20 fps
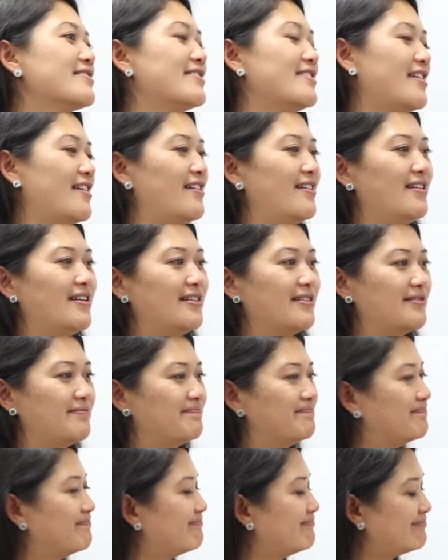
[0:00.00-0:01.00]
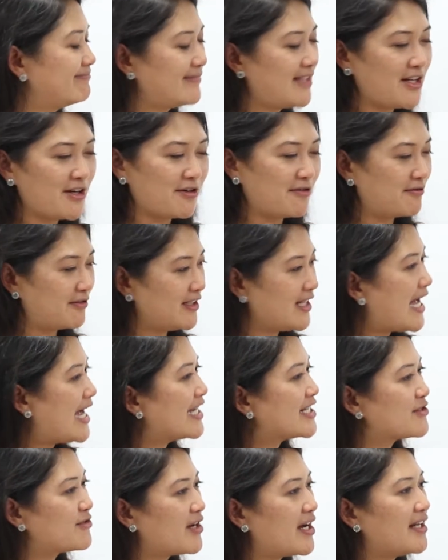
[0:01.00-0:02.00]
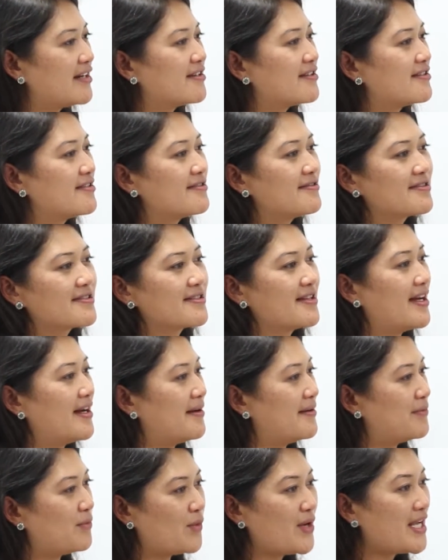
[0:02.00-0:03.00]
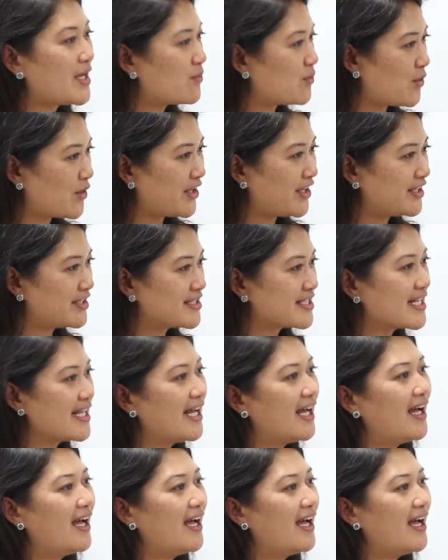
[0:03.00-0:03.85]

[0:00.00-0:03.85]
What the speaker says: They're, relaxed riders, weekend warriors.